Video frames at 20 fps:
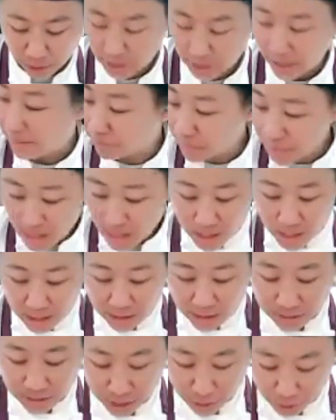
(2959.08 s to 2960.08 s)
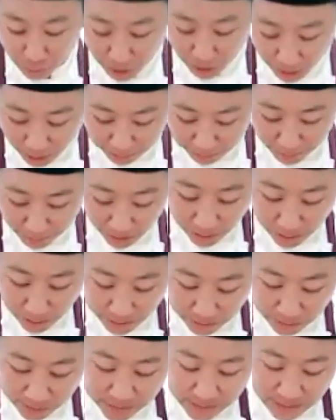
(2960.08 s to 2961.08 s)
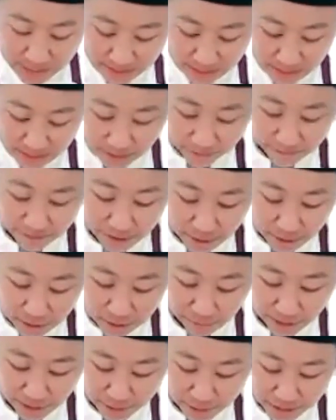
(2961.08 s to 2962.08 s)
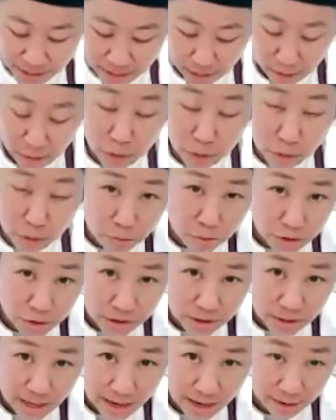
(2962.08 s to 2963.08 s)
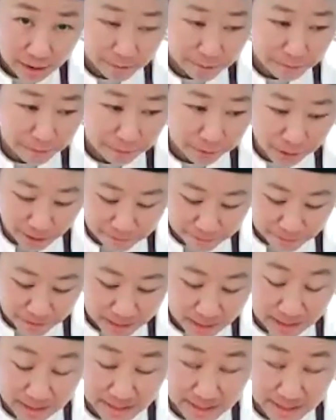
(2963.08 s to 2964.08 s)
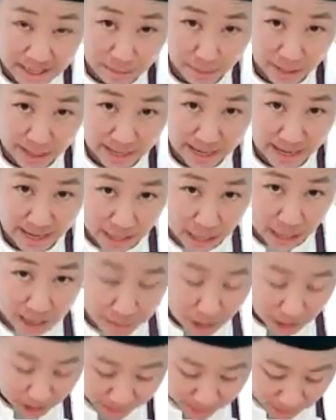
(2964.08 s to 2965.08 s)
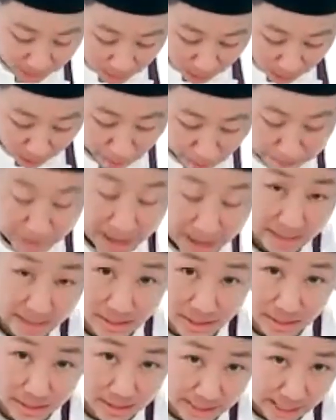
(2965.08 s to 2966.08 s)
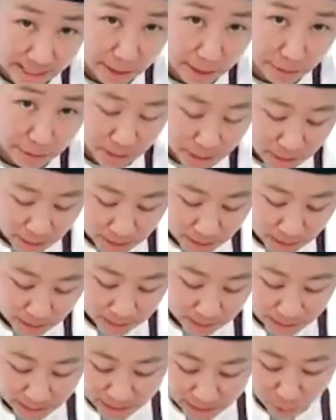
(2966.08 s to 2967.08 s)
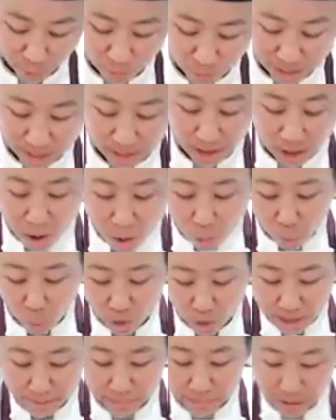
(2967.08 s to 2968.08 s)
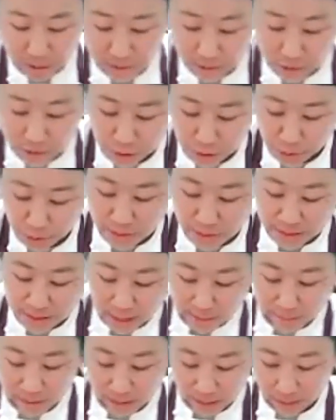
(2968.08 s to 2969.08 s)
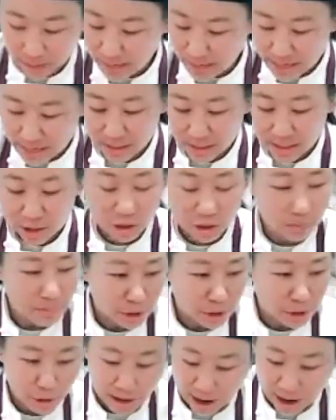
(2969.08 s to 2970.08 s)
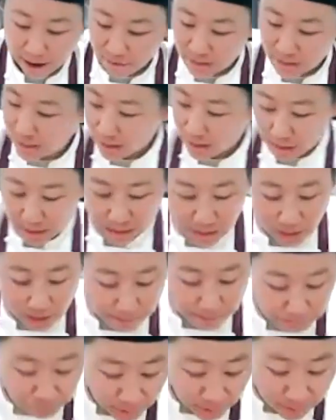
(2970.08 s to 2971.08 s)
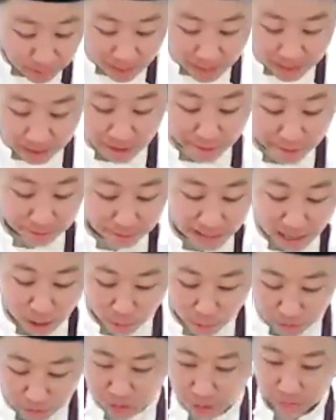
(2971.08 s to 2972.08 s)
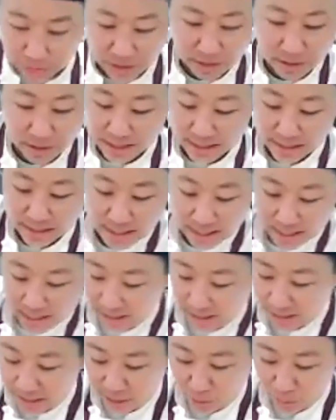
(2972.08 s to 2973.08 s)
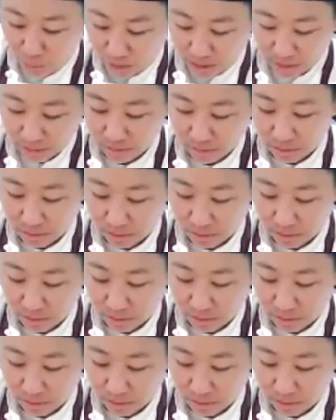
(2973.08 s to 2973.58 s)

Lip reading: Okay, so this feels very loose and fluffy inside my hand. I'm not going to compact it down in any way. What I'm going to do is I'm going to lightly just make sure everything is lightly floured, so it's not sticking anywhere.